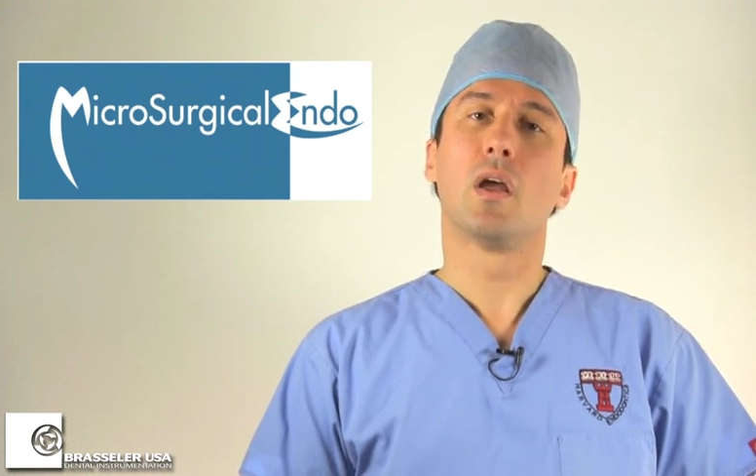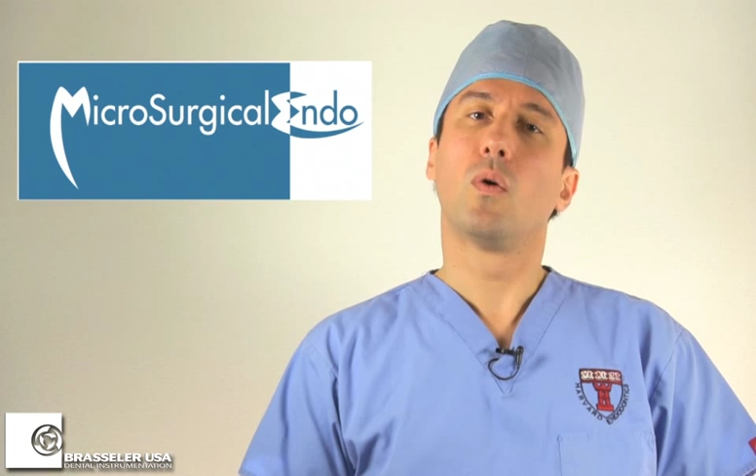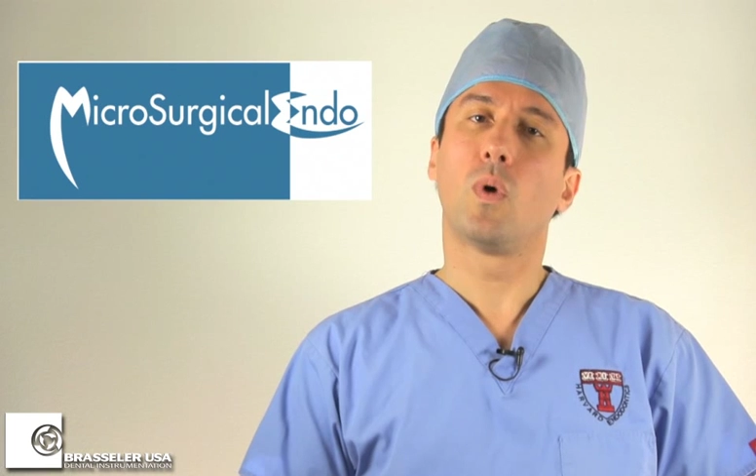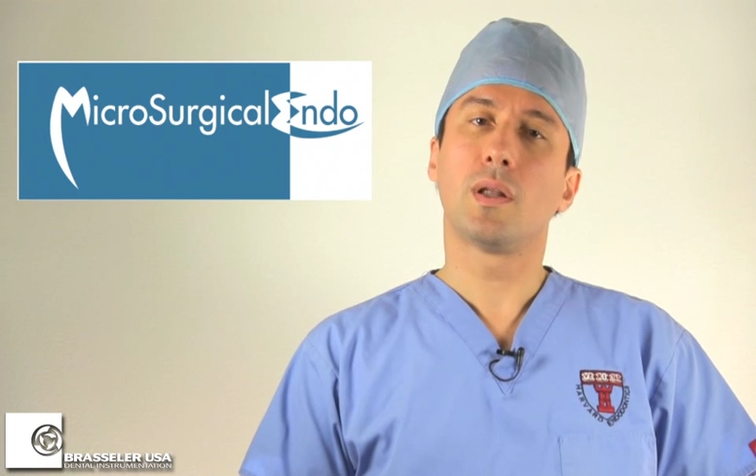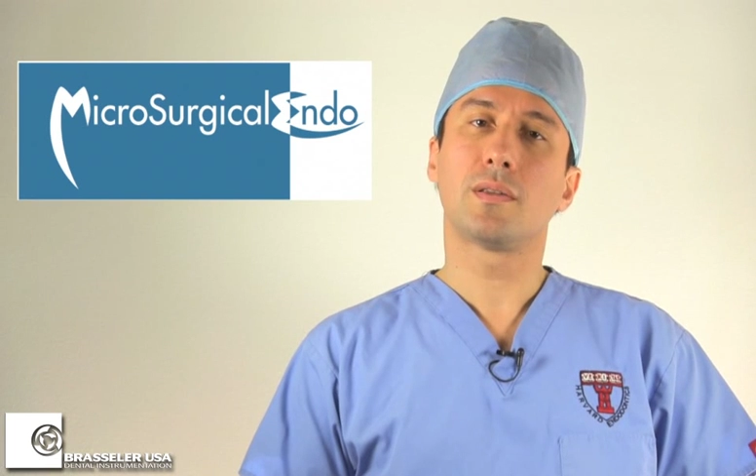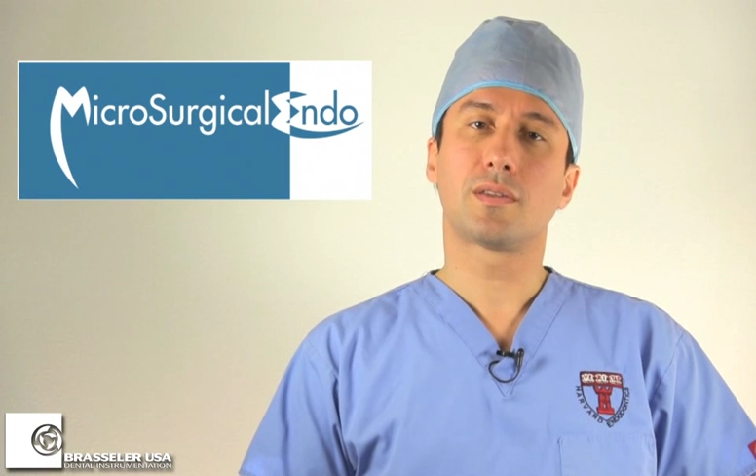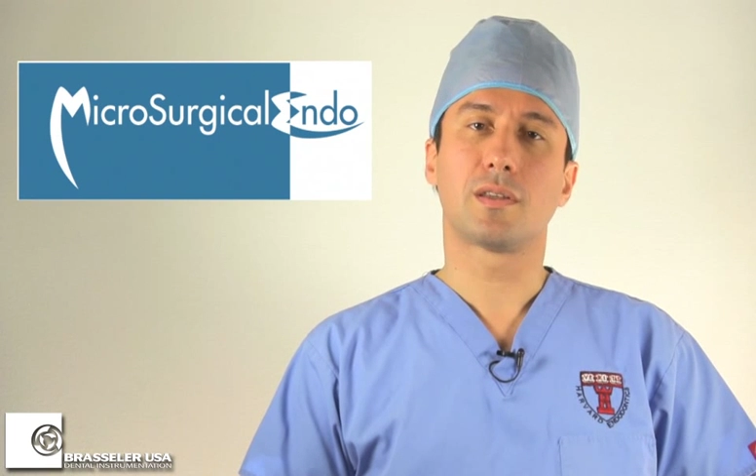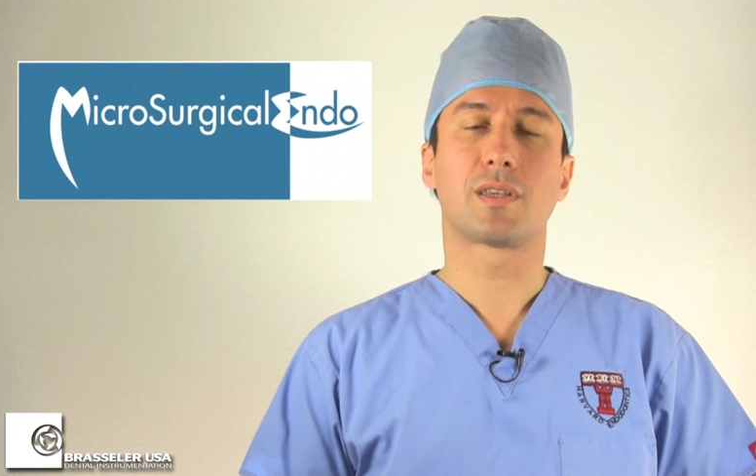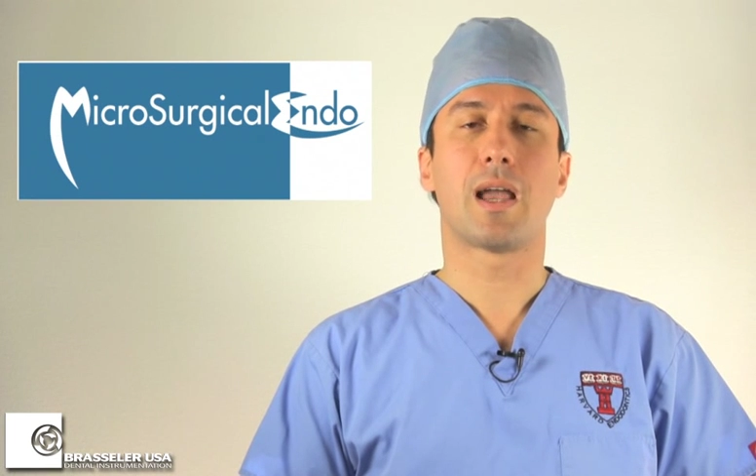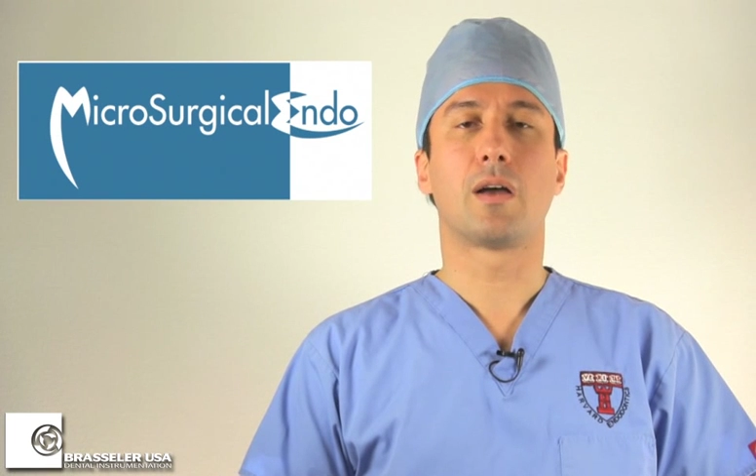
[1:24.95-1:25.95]
once the
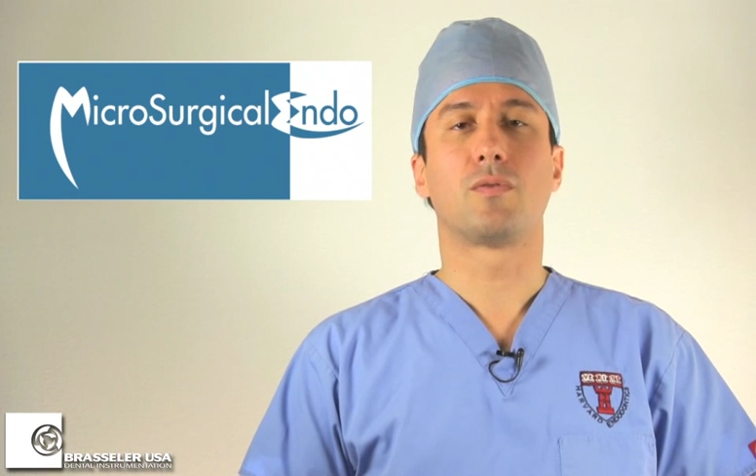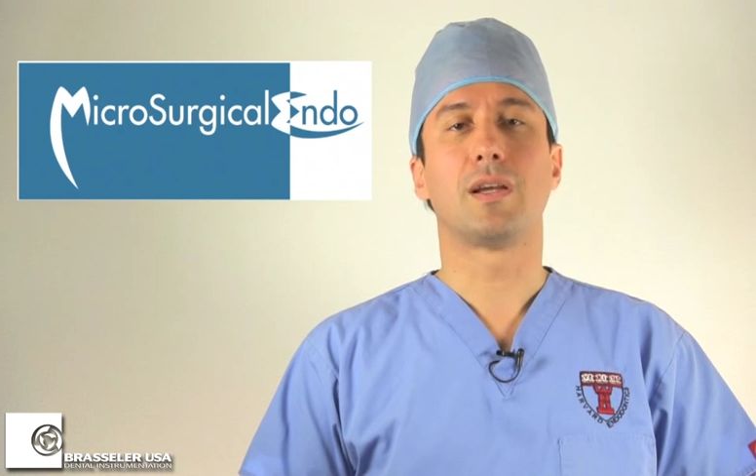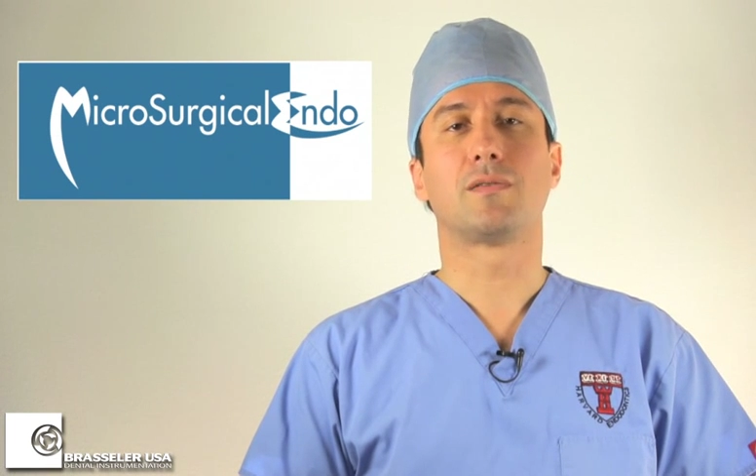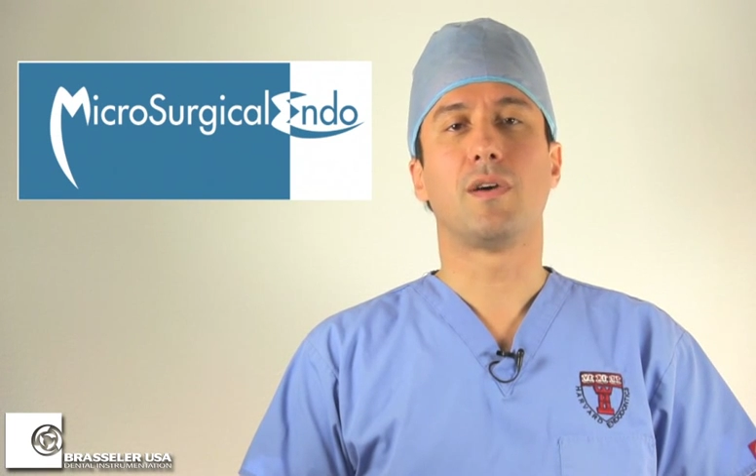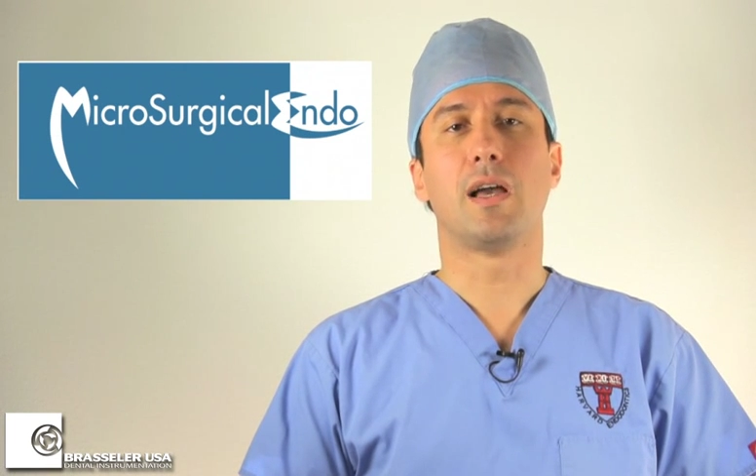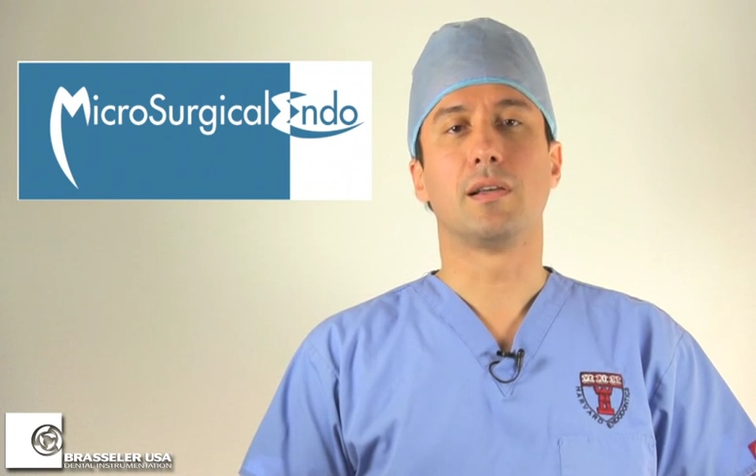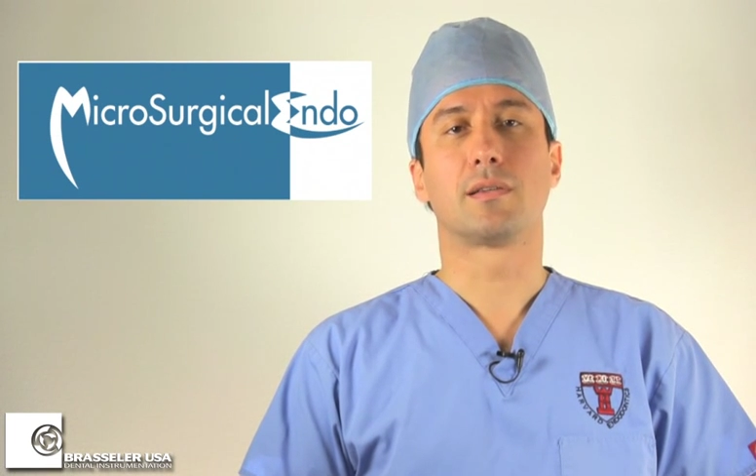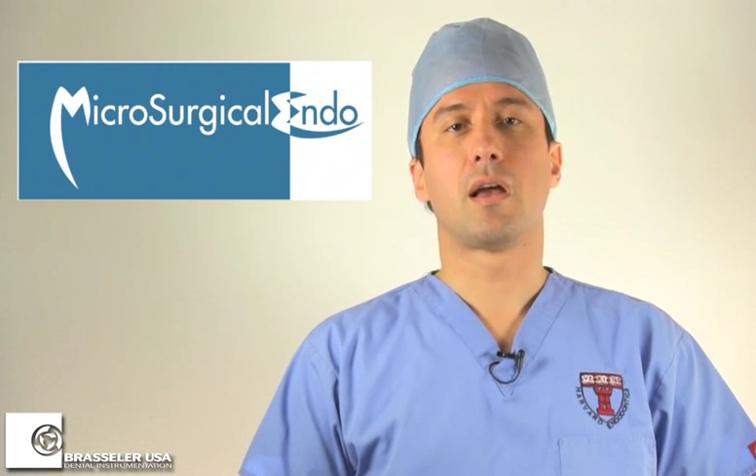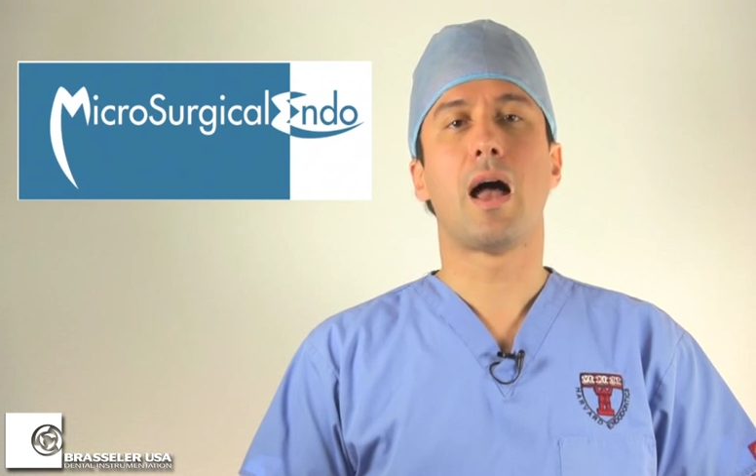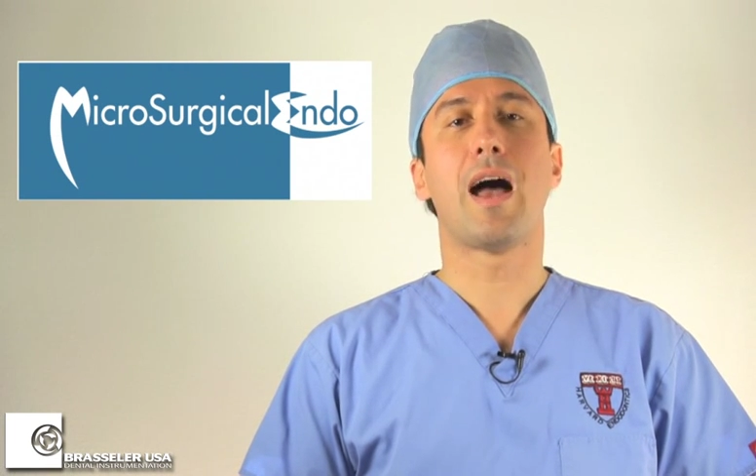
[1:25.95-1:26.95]
Scout Race
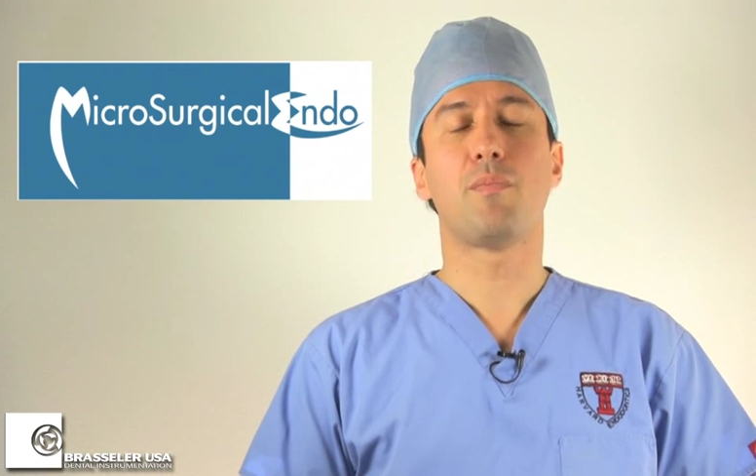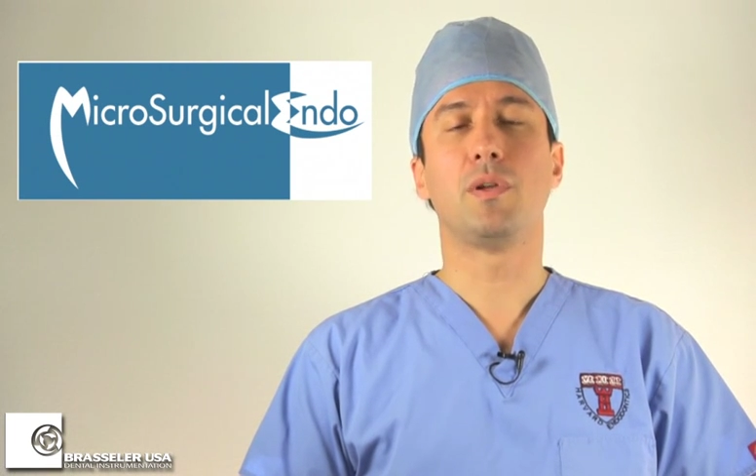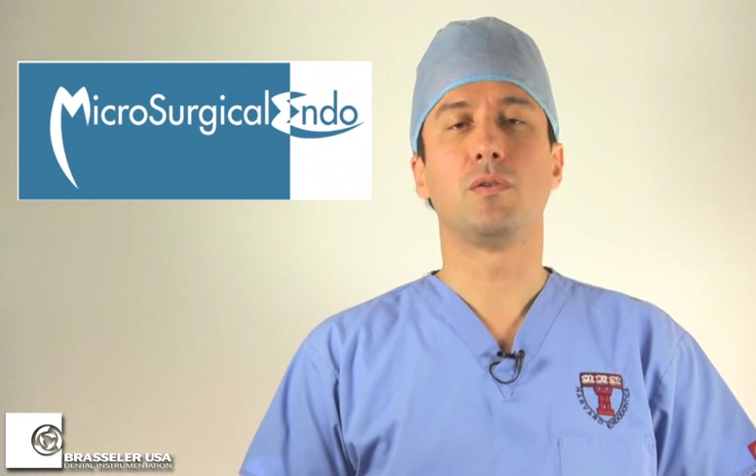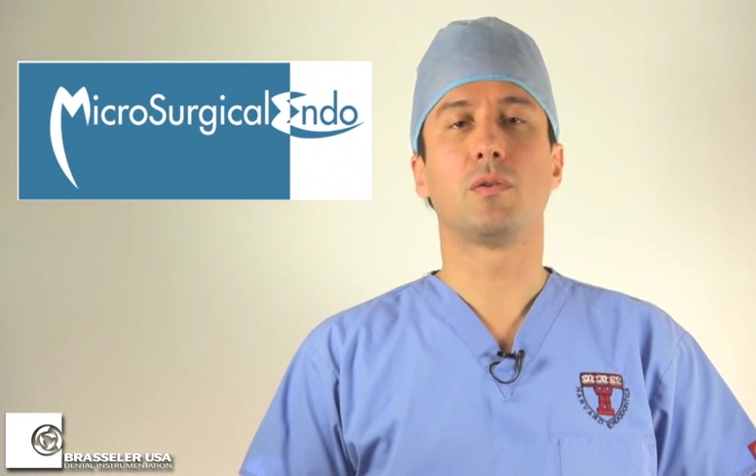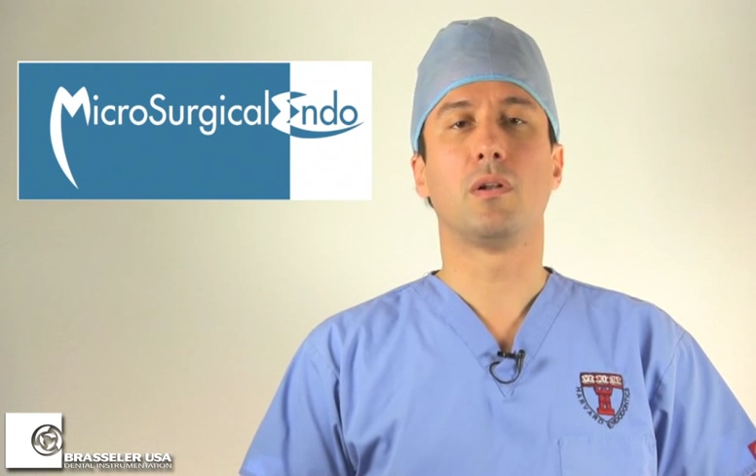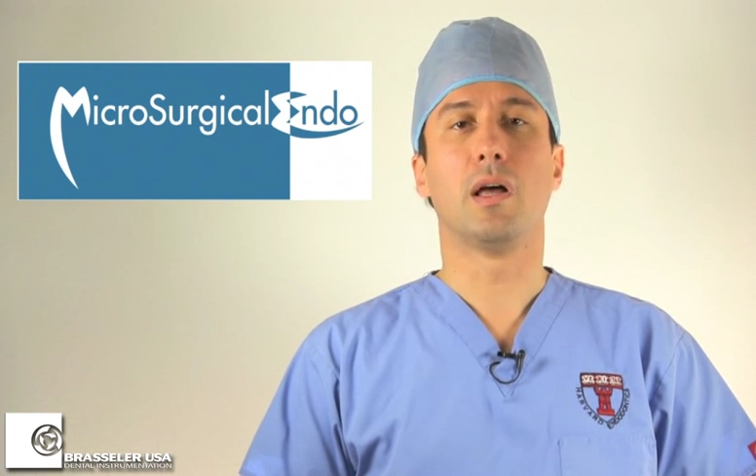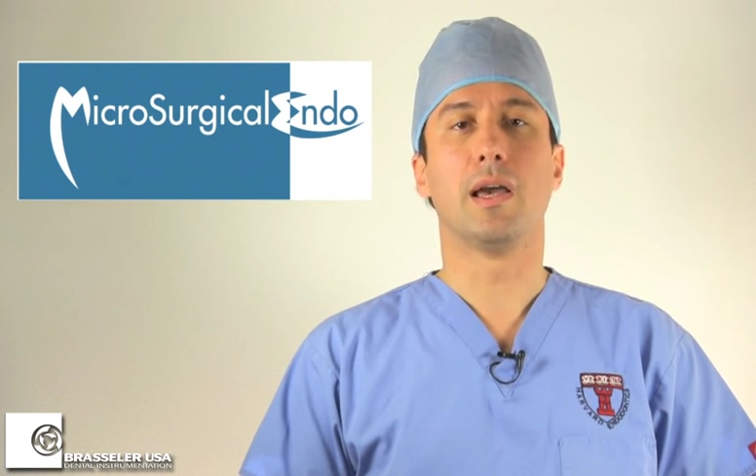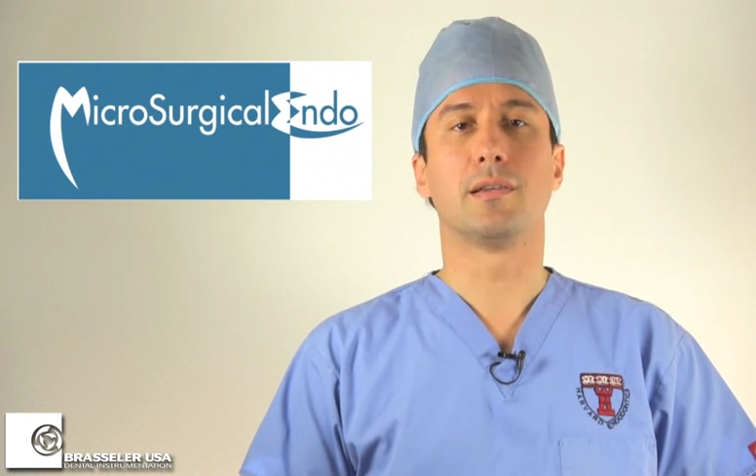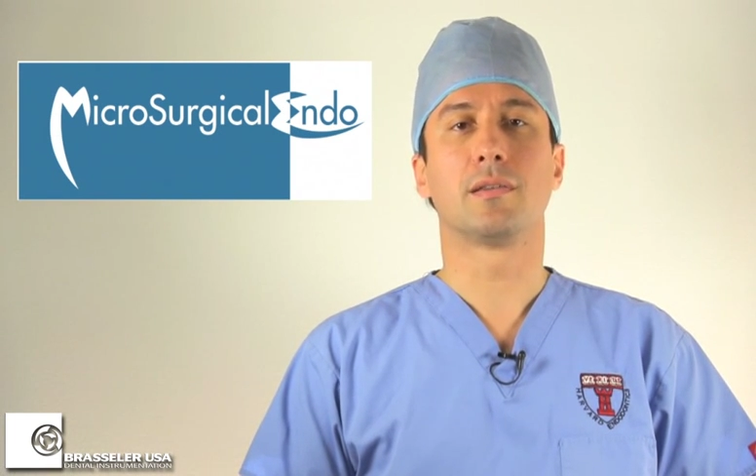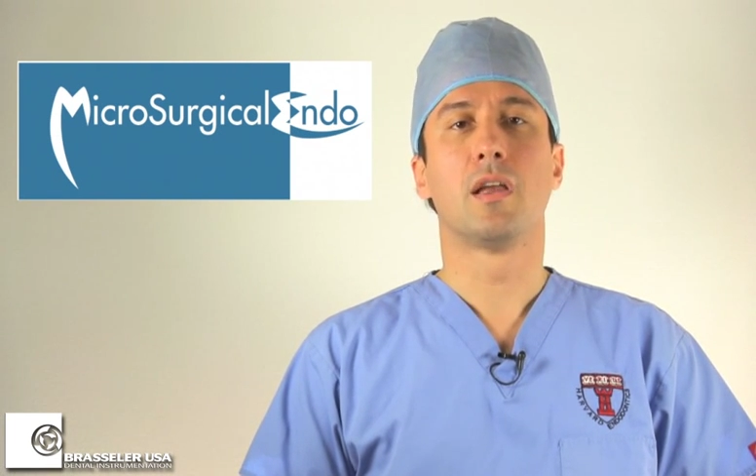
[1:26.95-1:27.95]
Files have been
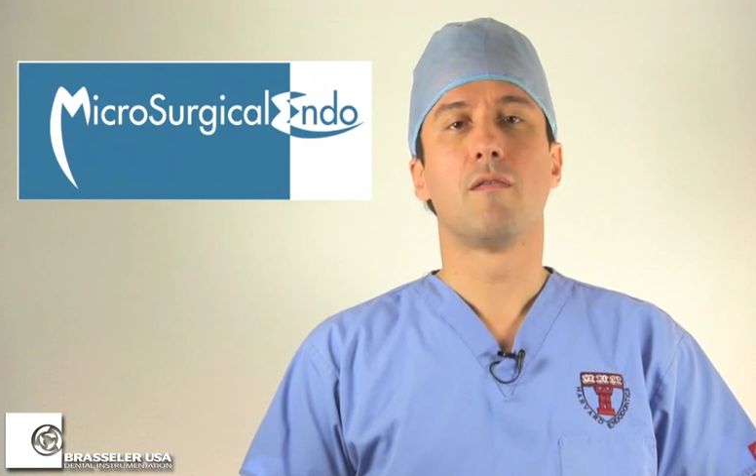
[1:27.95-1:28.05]
utilized